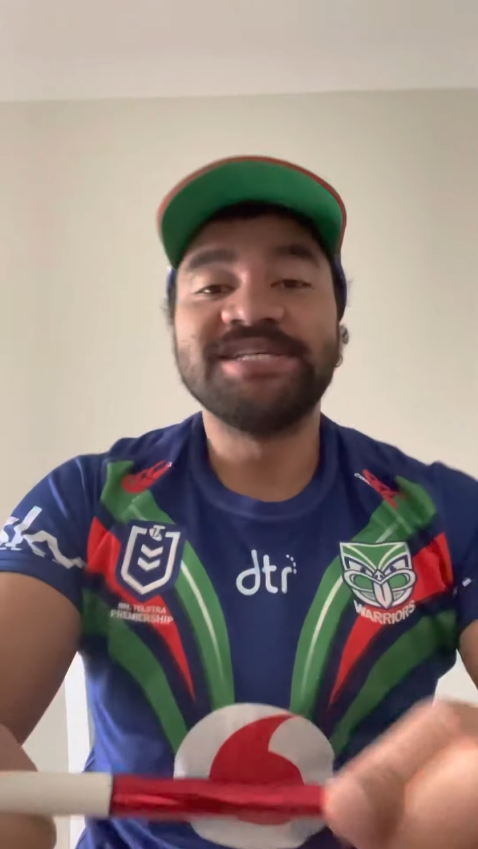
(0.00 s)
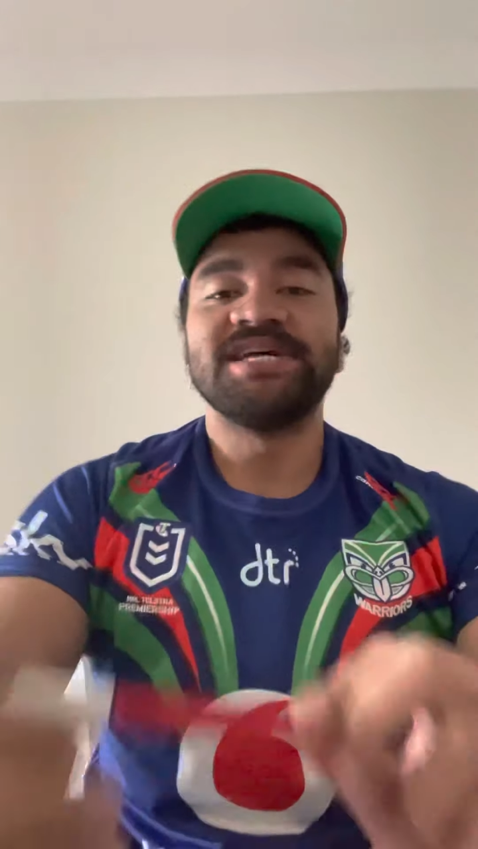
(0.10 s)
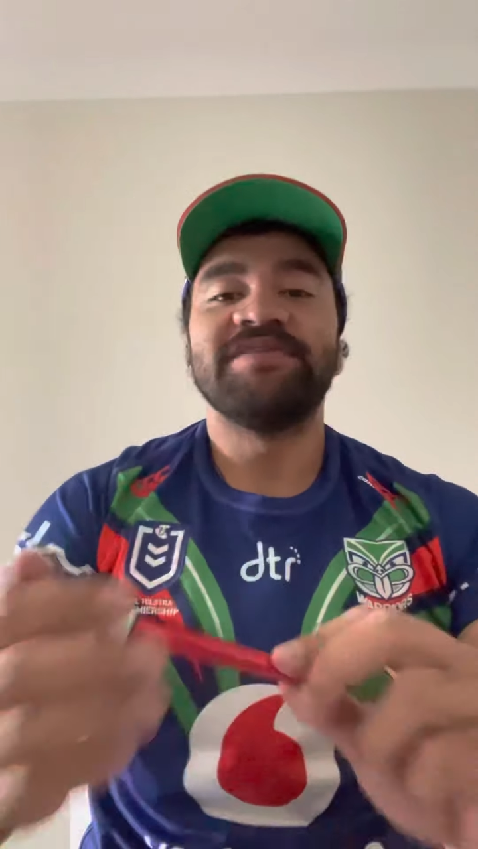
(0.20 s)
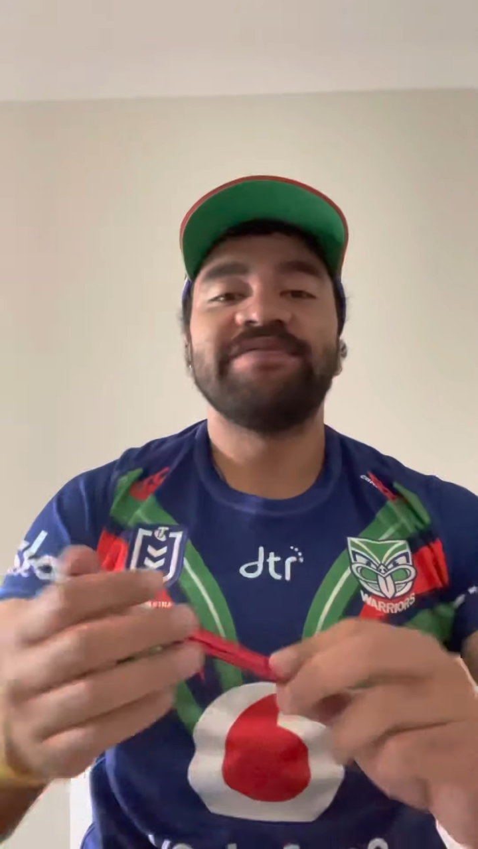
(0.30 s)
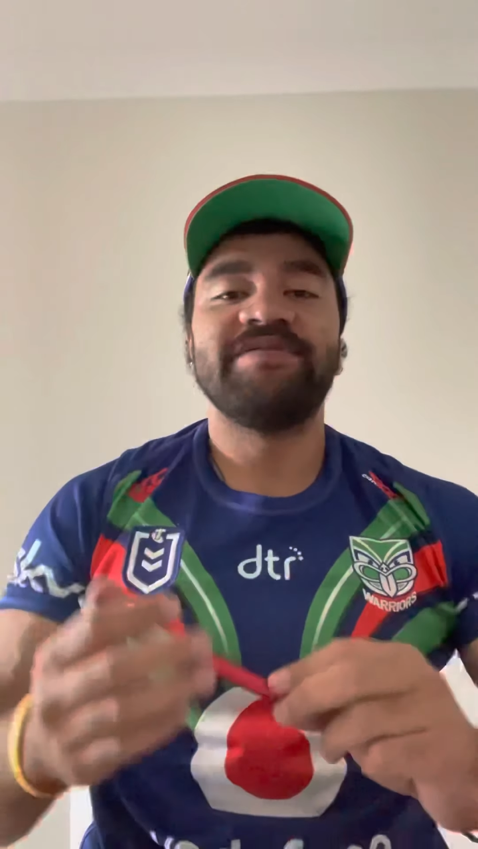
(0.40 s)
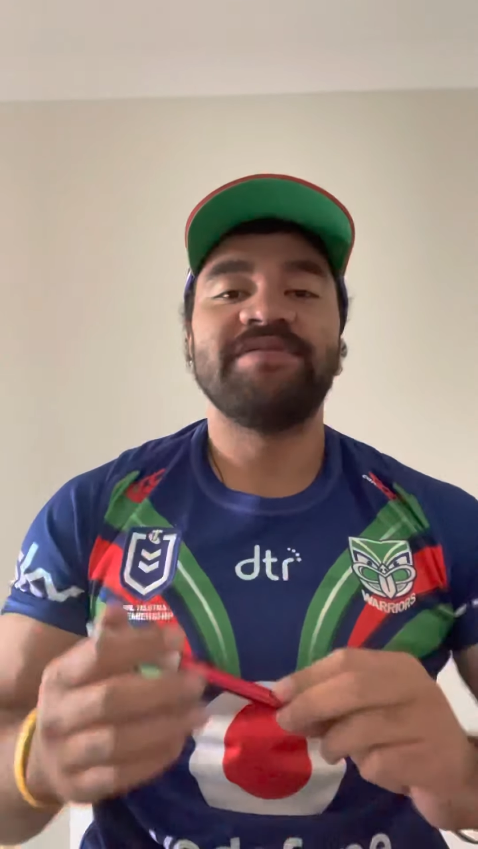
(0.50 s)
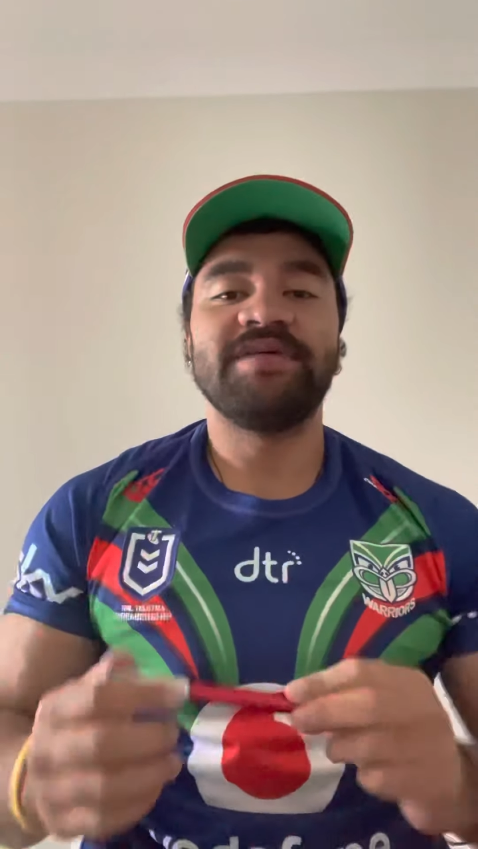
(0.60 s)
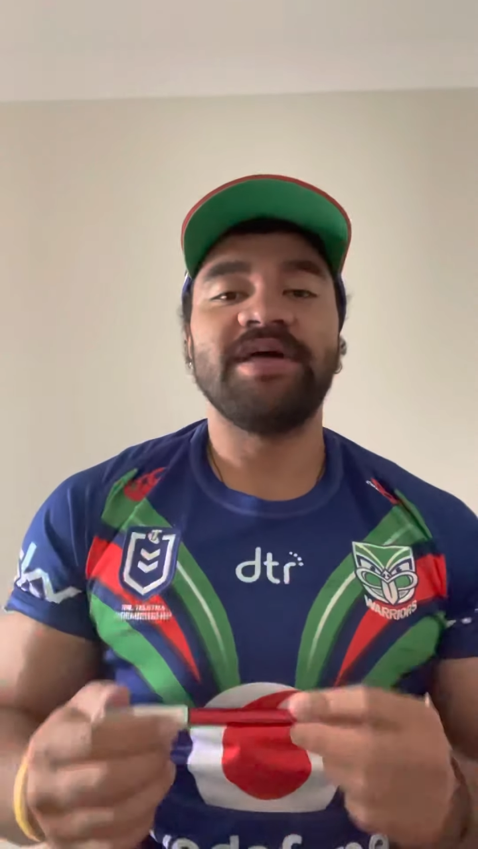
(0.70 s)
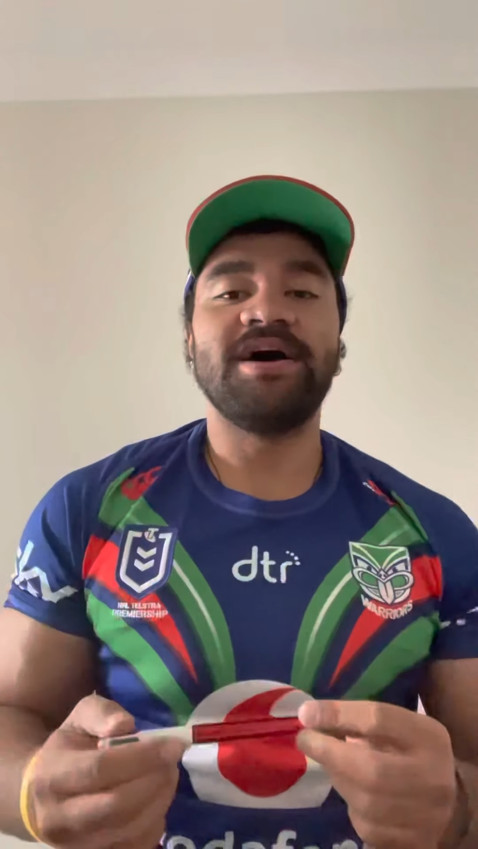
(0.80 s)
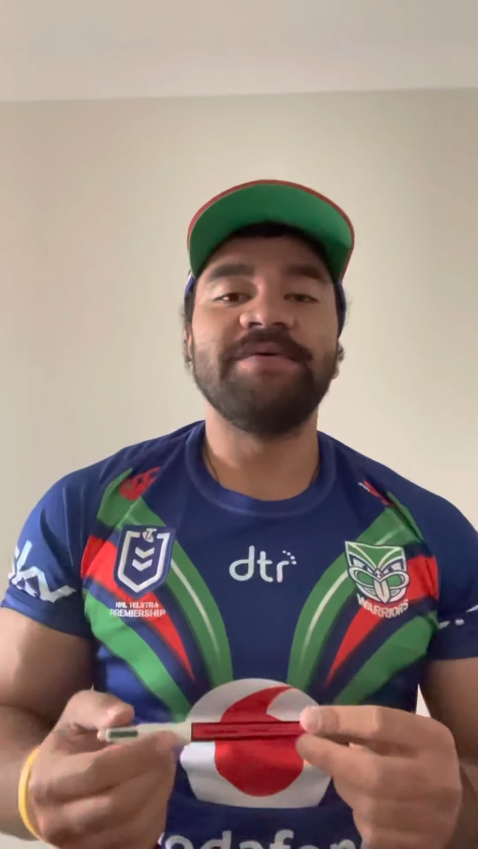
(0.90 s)
stuff,
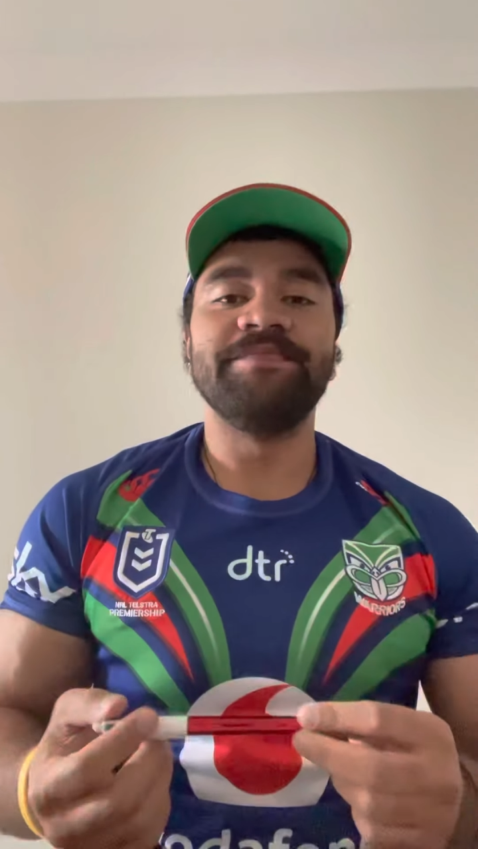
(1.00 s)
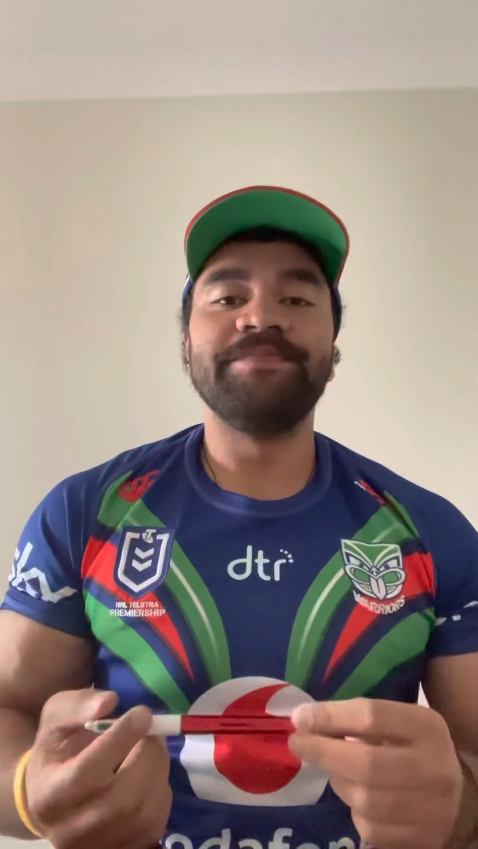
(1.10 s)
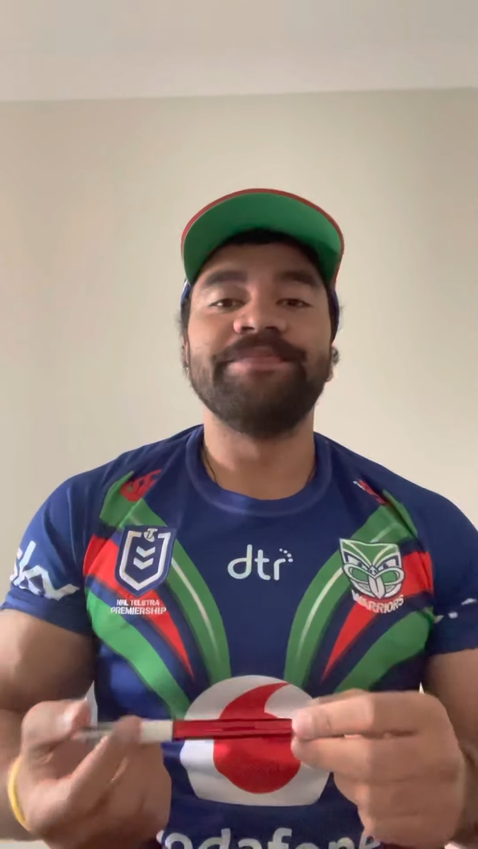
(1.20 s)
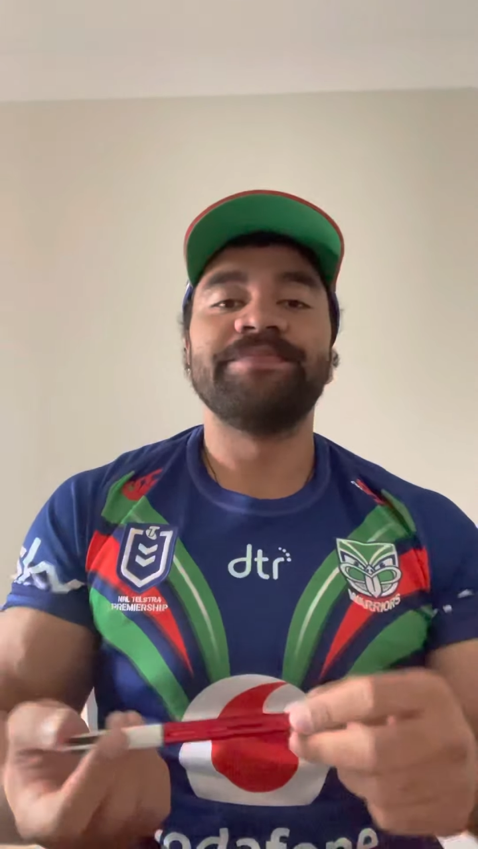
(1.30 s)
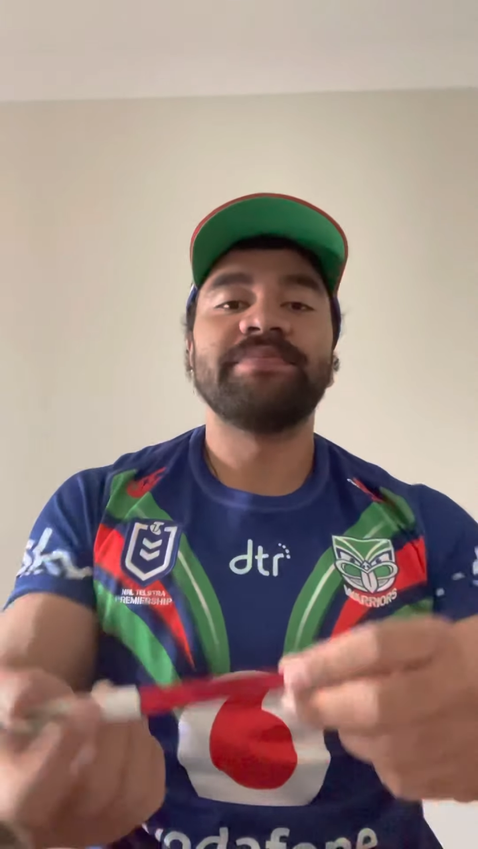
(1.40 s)
a